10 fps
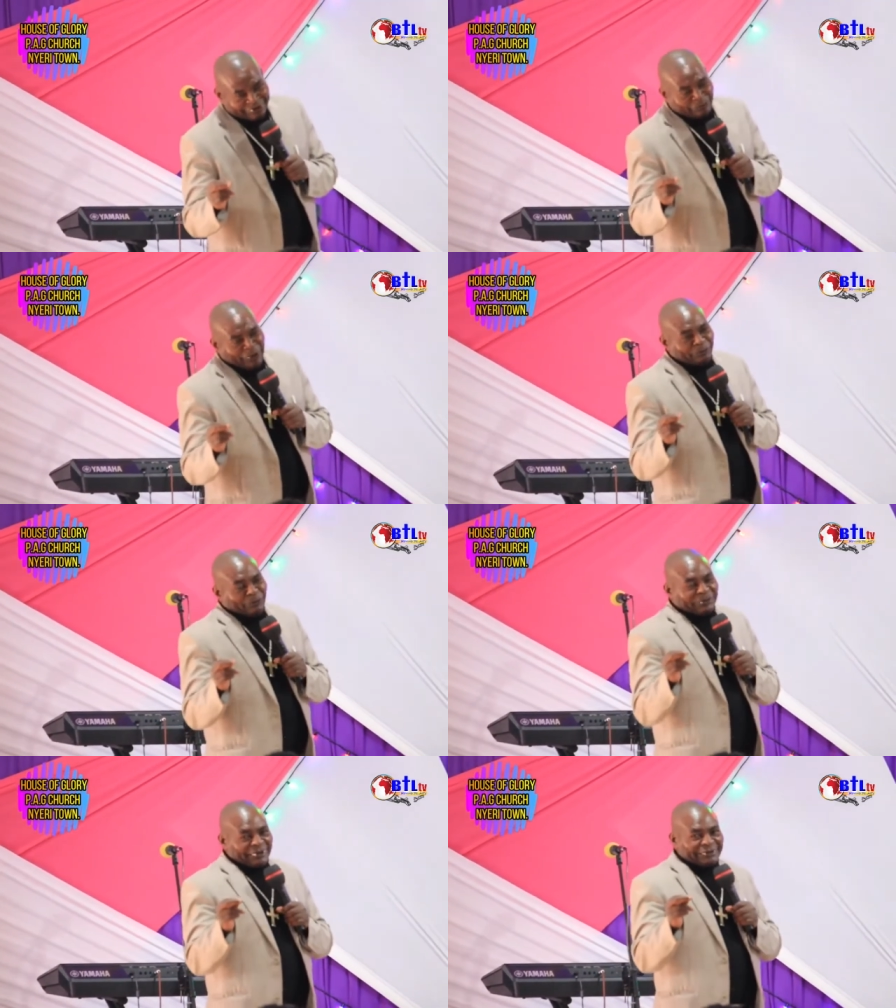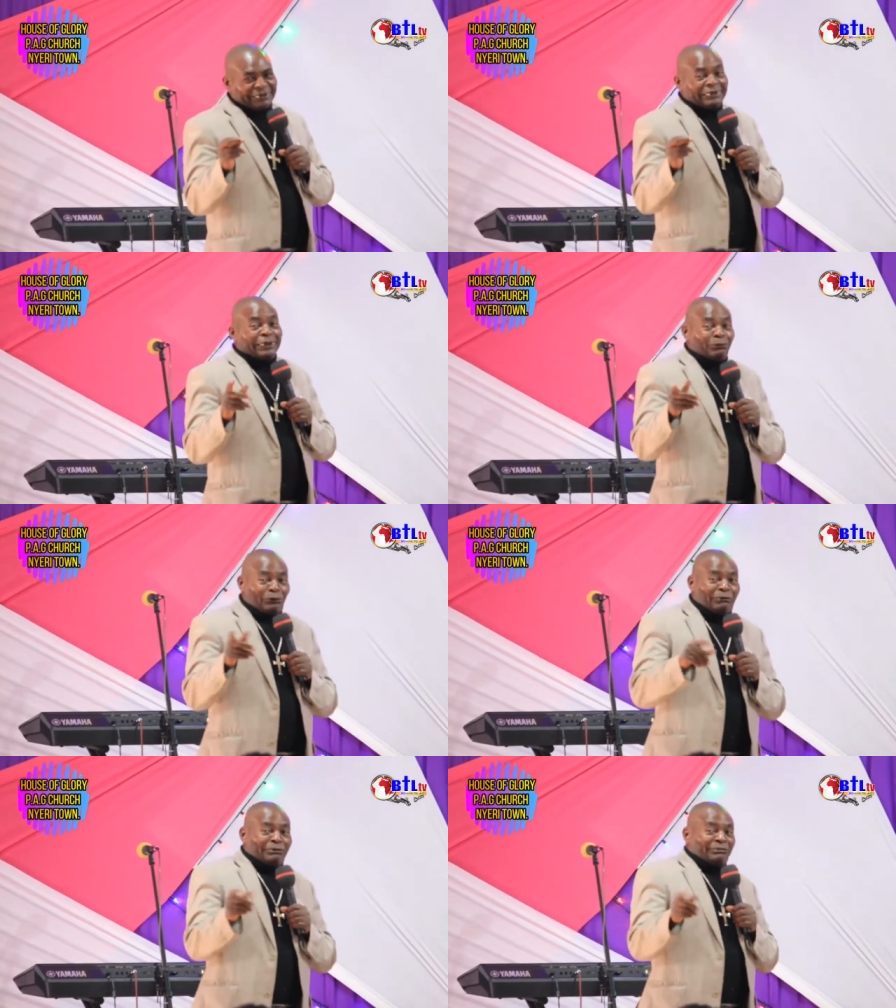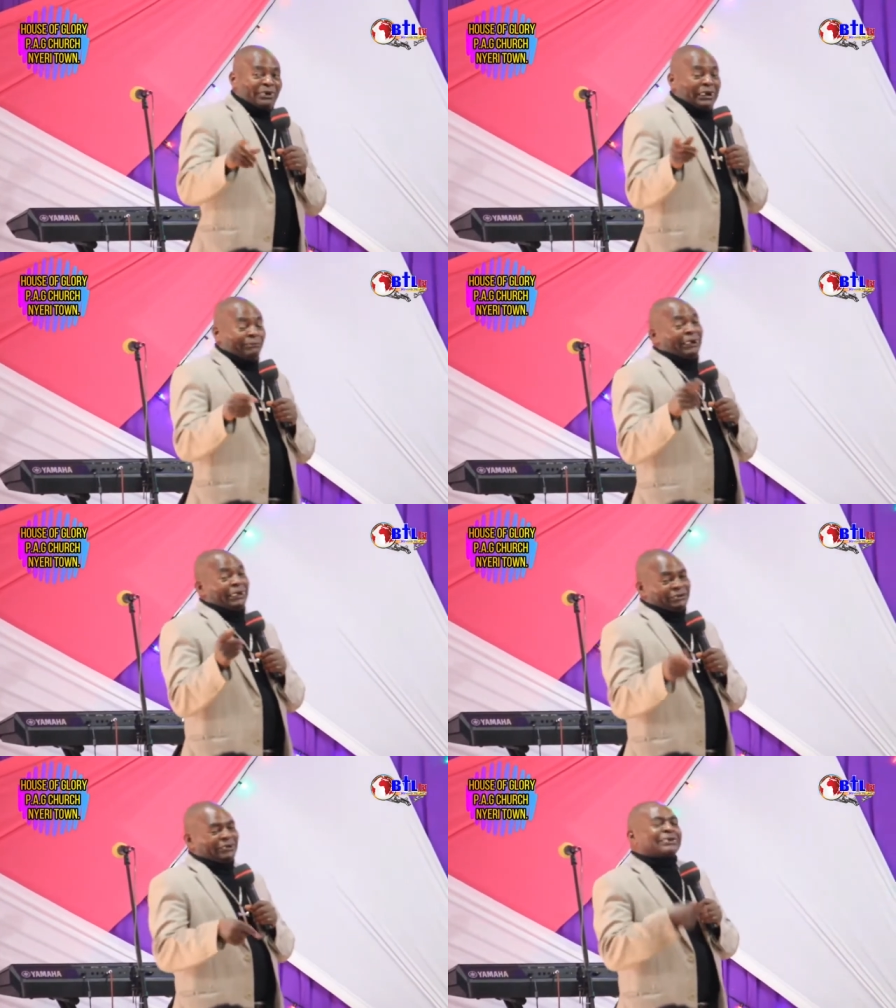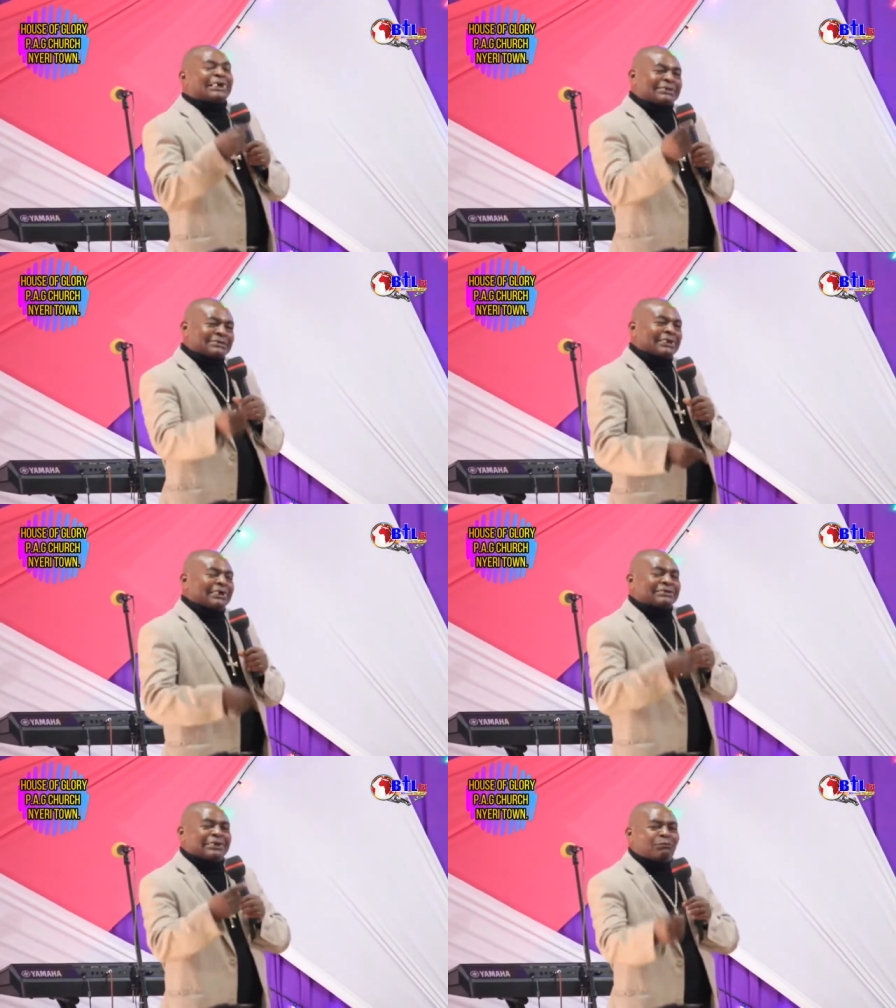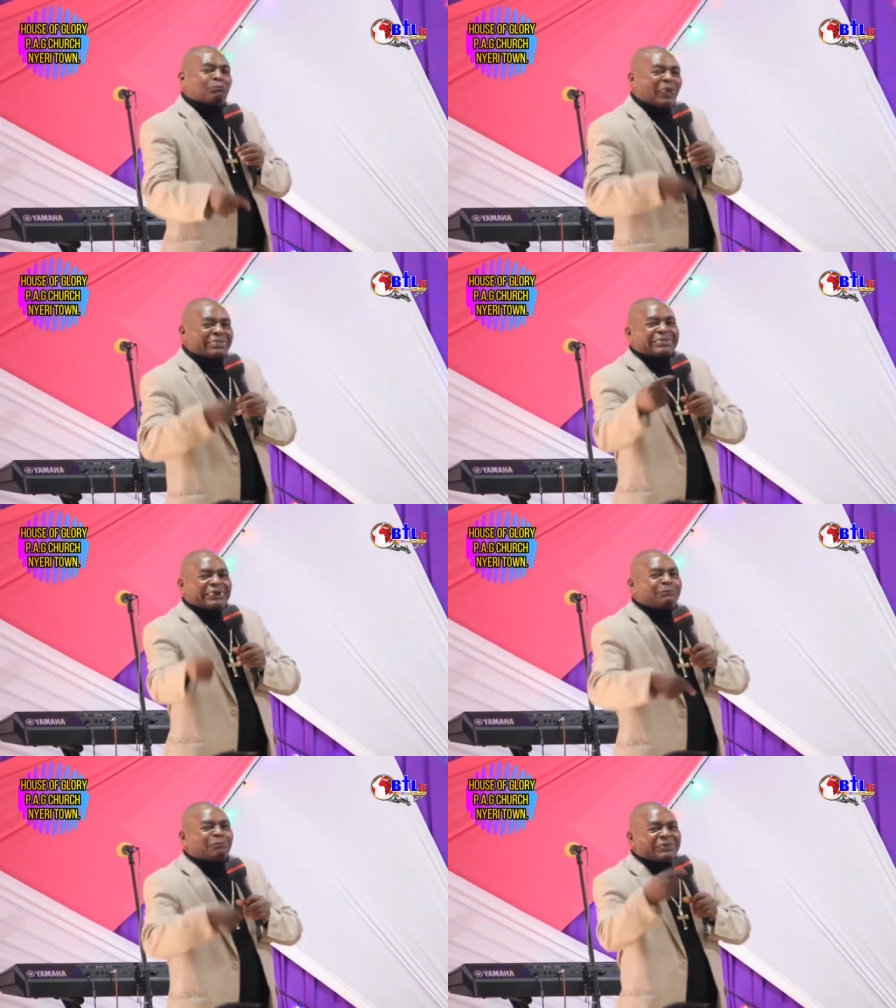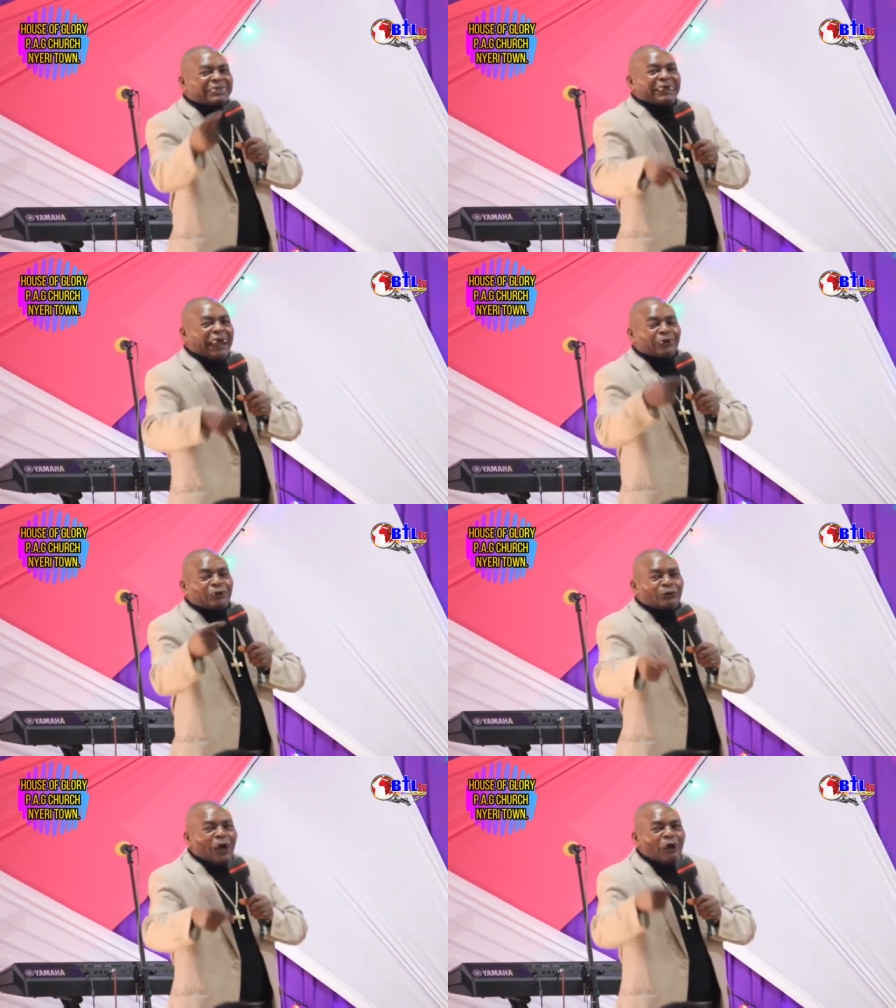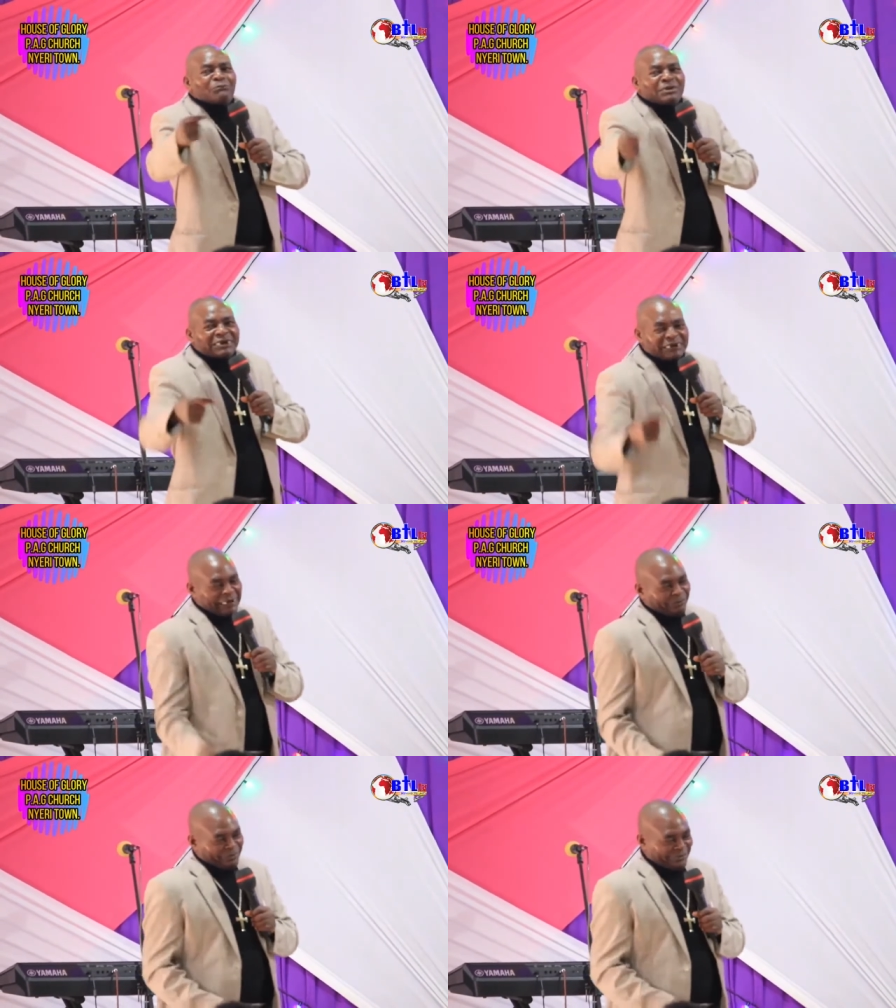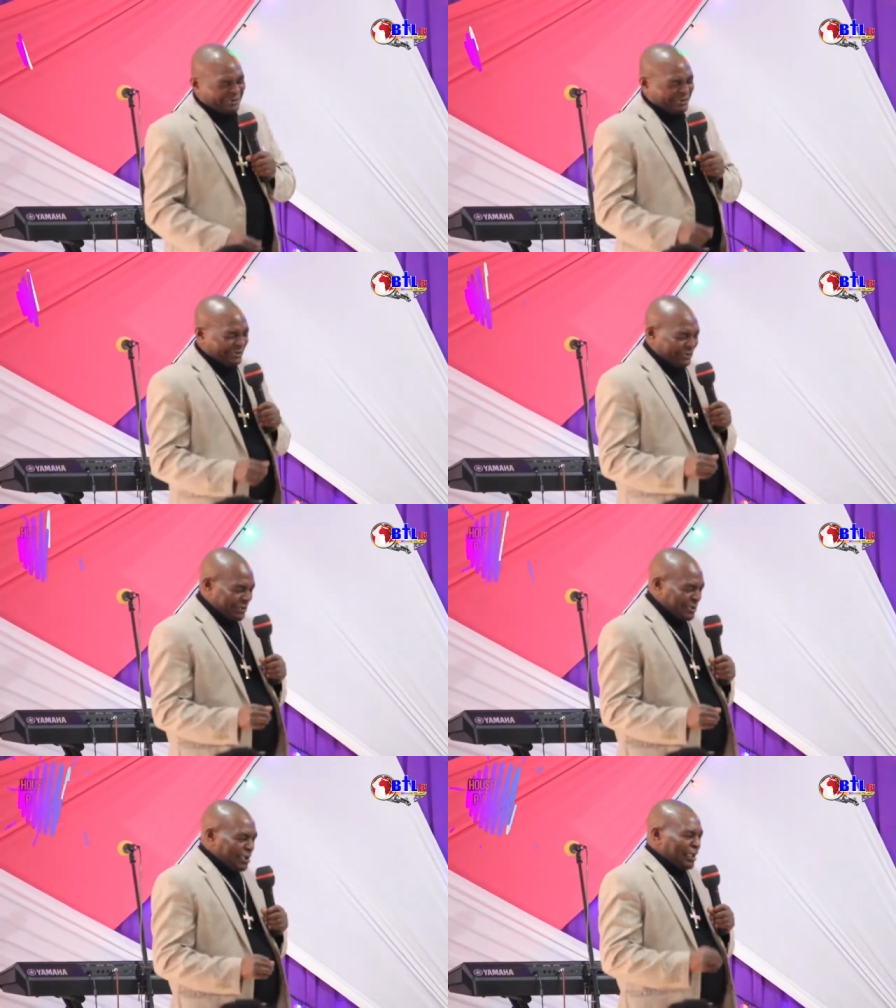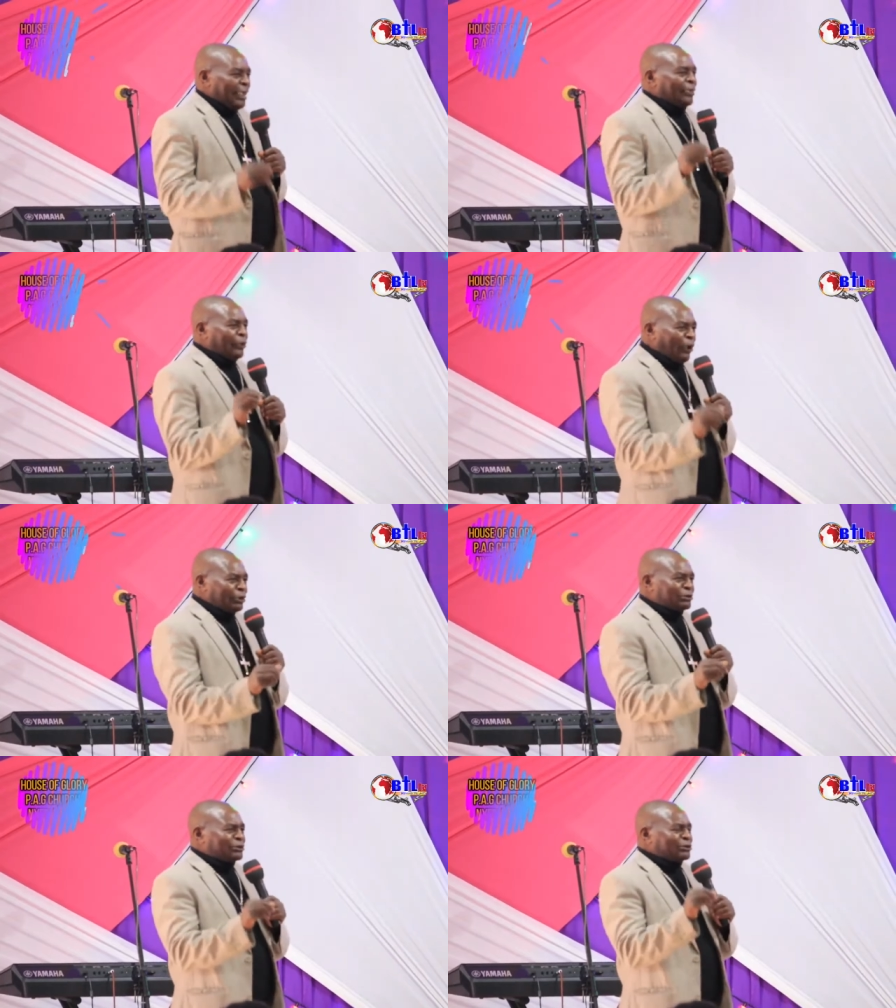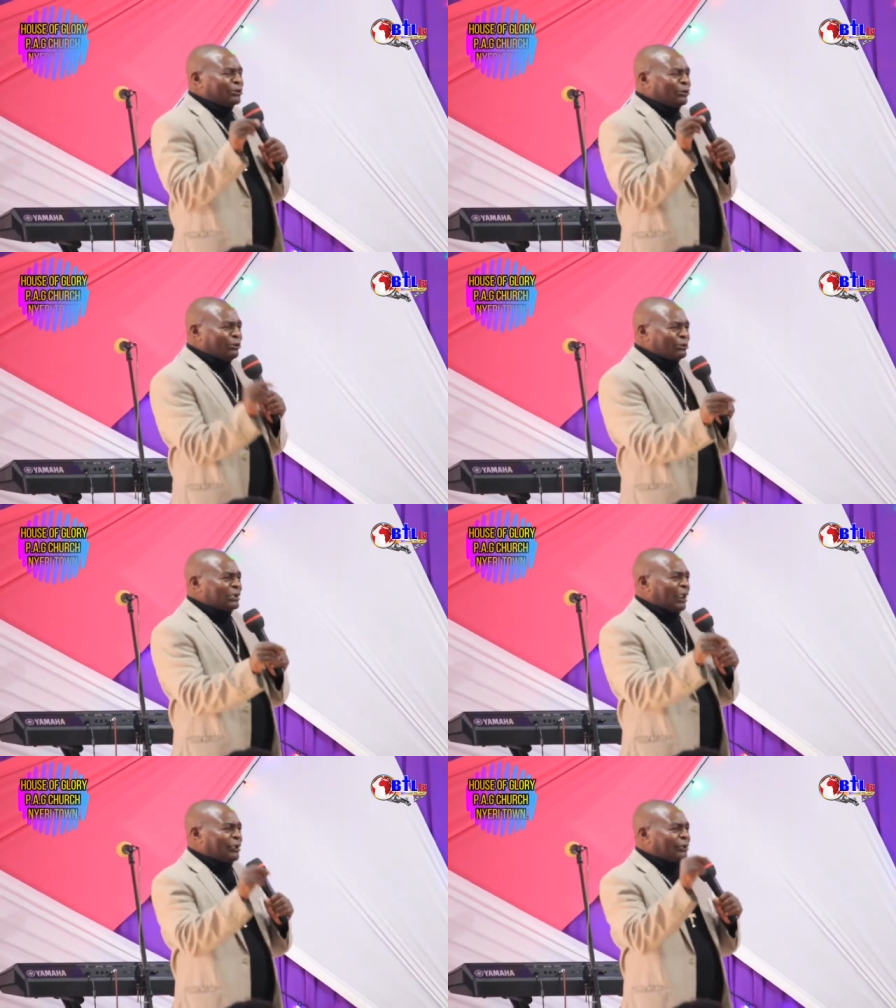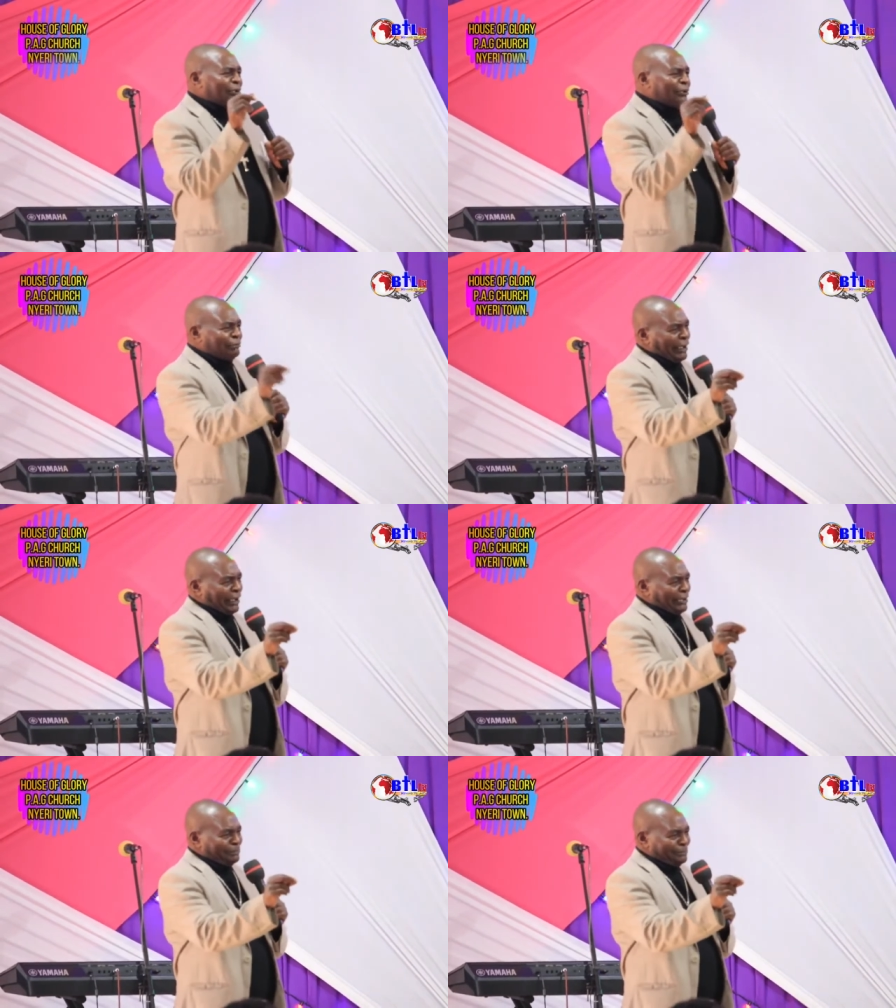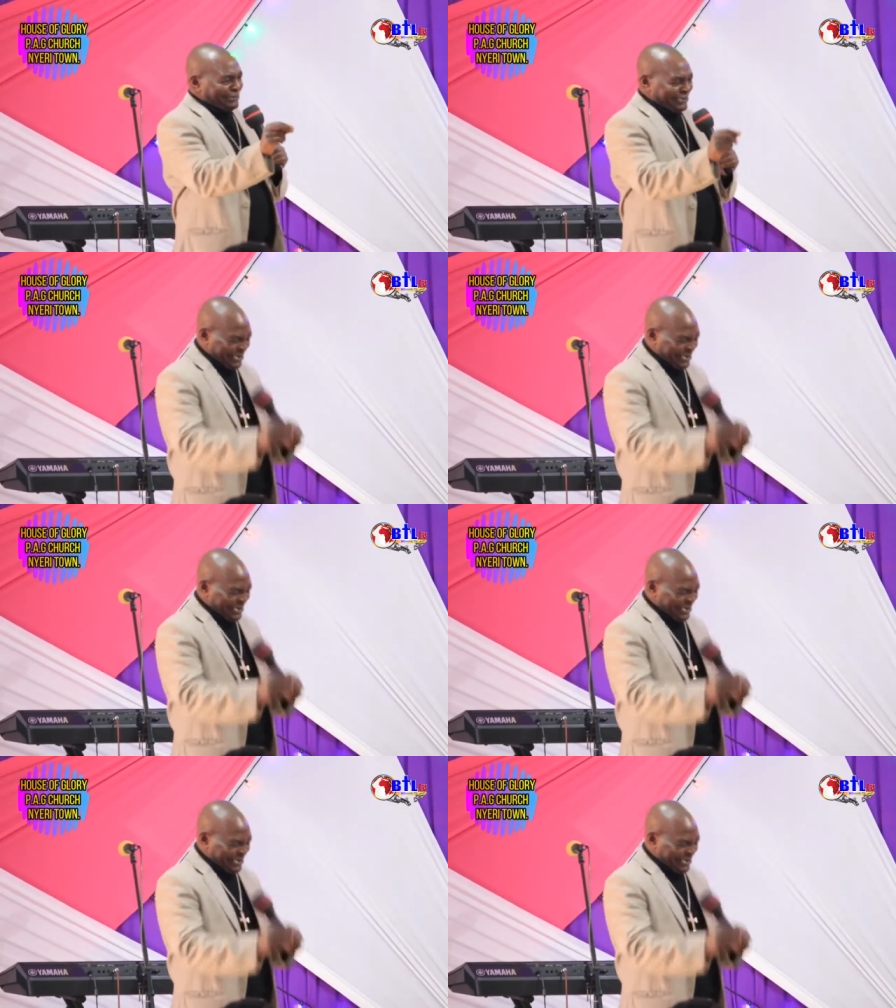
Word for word: The Bible says in the book of Revelation, this is repeat, repeated I don't know how many times. Those who shall overcome.